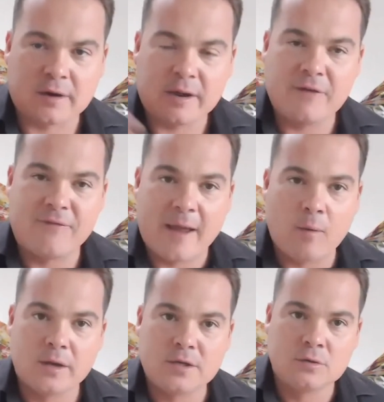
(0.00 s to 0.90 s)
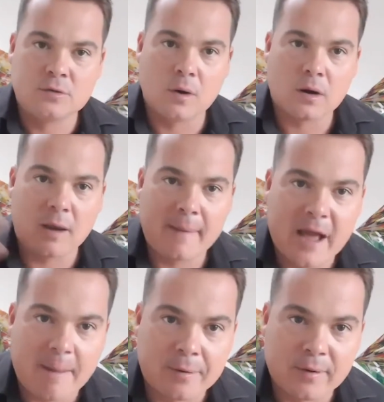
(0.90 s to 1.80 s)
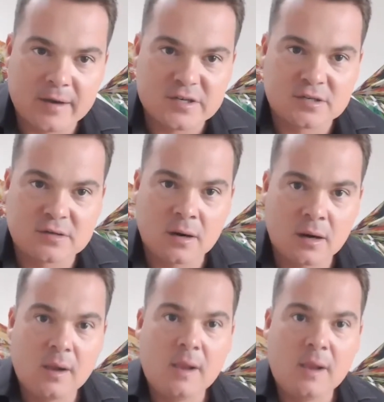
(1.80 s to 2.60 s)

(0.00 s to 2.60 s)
If I want to work on my upper register,